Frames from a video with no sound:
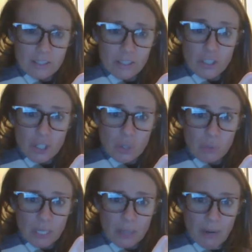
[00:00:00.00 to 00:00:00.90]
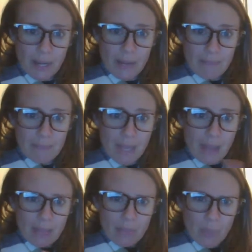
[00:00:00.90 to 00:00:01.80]
There's three, right?
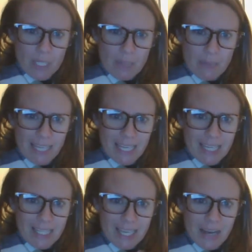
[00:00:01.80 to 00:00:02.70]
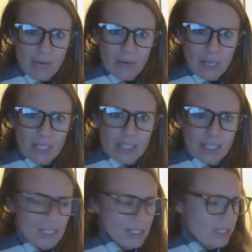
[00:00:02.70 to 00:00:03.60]
What is the beginning sound?
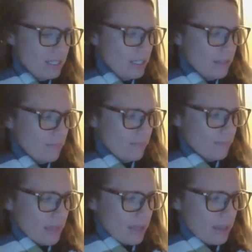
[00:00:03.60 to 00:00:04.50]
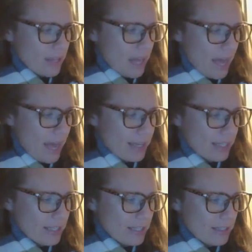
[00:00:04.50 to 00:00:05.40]
S, s, s. The
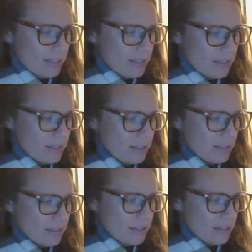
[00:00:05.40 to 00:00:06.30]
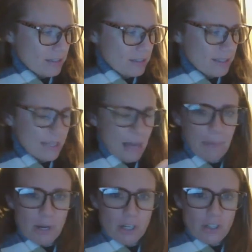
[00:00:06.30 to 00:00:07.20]
S. Is
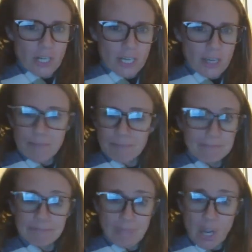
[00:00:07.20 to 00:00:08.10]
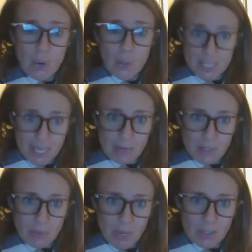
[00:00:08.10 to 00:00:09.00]
that part tricky? No, it
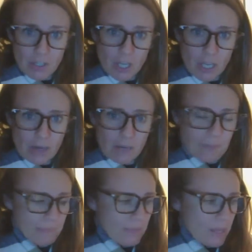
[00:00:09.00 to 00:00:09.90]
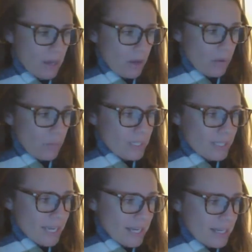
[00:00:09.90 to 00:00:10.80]
sounds the way it should. What is
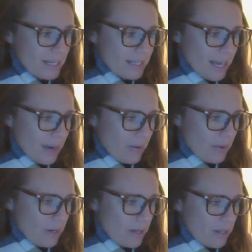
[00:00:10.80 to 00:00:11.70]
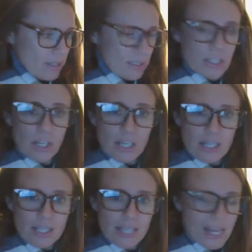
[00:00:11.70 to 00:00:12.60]
the ending sound? D,
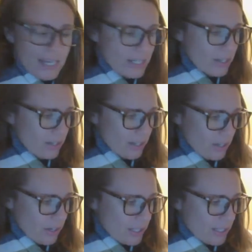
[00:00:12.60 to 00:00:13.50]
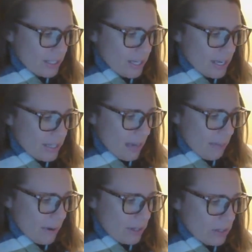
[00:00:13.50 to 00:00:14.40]
said. And look, it's a D. Is
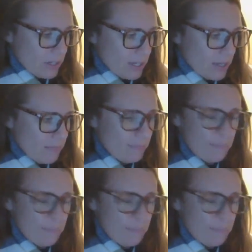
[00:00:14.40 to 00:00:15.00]
that part tricky?